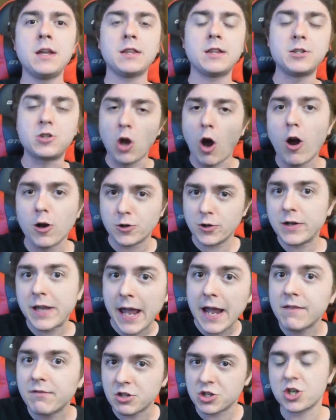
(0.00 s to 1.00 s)
the doctor
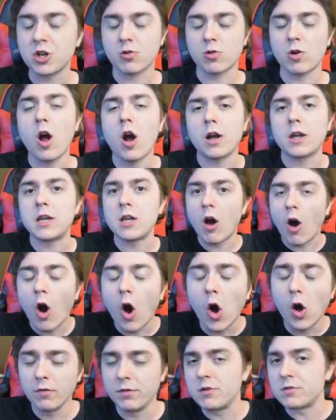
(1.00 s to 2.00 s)
gave to Shigaraki,
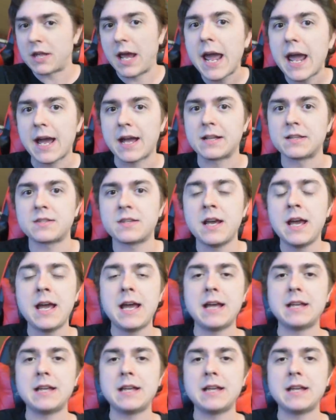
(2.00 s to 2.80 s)
all of those hands,